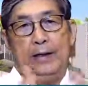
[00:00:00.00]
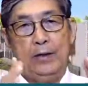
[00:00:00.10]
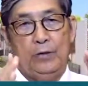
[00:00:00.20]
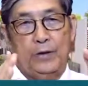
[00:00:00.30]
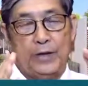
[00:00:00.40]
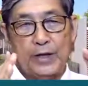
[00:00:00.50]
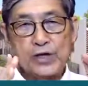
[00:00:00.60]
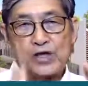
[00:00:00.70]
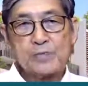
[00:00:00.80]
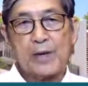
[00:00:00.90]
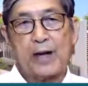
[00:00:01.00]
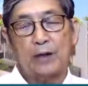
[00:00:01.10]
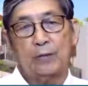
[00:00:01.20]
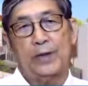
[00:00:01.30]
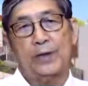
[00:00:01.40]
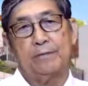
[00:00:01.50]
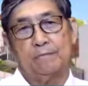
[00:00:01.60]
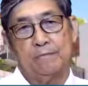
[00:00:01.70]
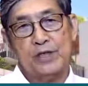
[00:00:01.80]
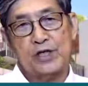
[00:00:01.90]
when Ishmael
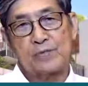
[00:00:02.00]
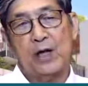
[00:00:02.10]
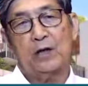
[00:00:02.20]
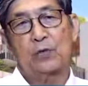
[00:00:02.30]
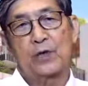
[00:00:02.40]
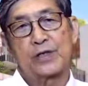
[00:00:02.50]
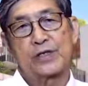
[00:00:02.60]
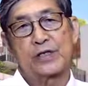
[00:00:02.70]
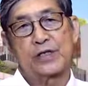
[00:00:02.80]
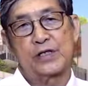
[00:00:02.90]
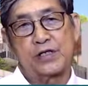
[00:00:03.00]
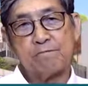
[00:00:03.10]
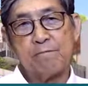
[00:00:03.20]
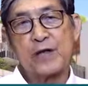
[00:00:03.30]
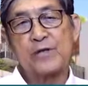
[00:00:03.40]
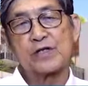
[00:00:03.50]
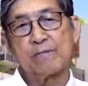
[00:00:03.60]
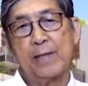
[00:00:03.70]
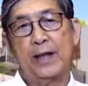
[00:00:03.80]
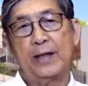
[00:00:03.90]
was in his mother's
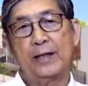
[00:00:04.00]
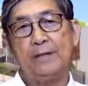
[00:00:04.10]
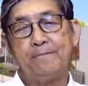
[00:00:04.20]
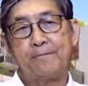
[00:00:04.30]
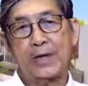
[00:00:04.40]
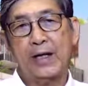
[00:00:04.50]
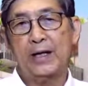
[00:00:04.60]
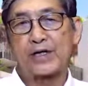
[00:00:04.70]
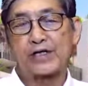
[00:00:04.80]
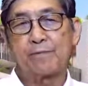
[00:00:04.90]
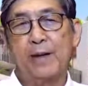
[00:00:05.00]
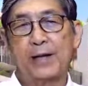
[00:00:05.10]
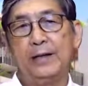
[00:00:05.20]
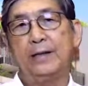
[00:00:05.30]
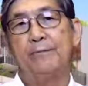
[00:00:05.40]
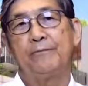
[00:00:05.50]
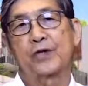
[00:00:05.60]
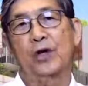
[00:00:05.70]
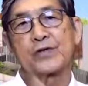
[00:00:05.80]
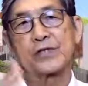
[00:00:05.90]
belly, Hagar's belly,
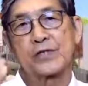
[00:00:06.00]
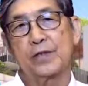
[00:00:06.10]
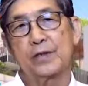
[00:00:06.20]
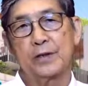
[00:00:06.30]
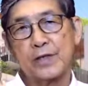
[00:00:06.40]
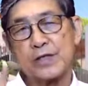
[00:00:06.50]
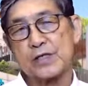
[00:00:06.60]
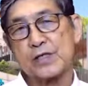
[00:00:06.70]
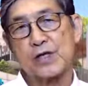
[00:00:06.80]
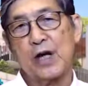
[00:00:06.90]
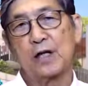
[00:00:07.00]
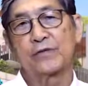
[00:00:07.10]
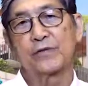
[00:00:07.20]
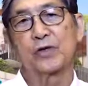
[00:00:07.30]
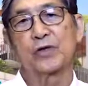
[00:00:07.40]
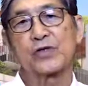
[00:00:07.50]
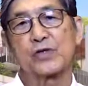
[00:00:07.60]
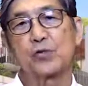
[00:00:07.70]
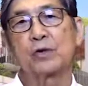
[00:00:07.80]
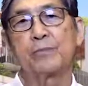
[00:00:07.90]
God said, this child of yours
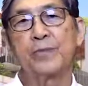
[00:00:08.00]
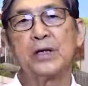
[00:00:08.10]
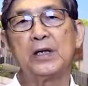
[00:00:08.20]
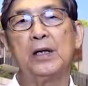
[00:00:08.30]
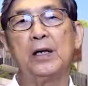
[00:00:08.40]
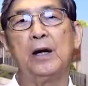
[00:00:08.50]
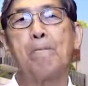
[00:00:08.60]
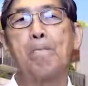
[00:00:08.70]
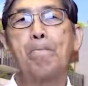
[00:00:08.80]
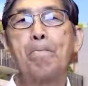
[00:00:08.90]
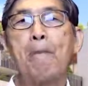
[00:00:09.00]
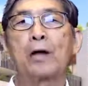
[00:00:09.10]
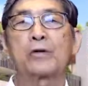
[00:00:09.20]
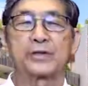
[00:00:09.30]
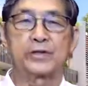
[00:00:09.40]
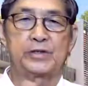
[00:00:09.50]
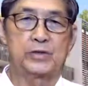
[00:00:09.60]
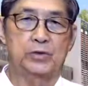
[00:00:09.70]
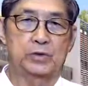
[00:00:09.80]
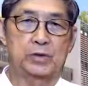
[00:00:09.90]
will be a
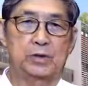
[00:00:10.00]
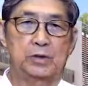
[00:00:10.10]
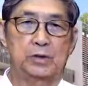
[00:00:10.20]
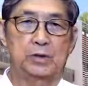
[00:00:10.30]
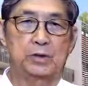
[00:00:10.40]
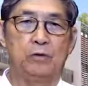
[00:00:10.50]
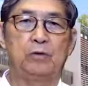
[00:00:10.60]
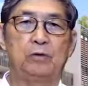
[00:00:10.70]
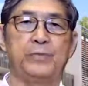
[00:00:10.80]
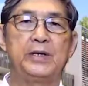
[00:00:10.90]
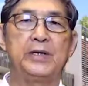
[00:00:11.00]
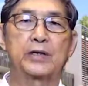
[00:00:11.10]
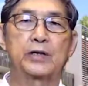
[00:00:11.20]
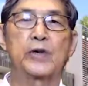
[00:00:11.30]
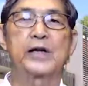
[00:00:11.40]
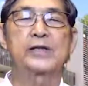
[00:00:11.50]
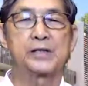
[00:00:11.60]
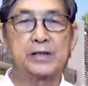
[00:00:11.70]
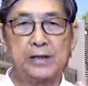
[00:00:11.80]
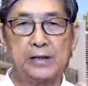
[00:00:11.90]
multitude, will be a great
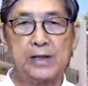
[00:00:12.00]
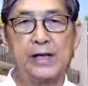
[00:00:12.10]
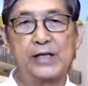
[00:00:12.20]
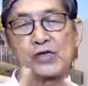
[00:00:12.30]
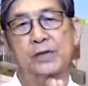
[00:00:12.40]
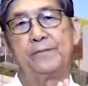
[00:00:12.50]
nation.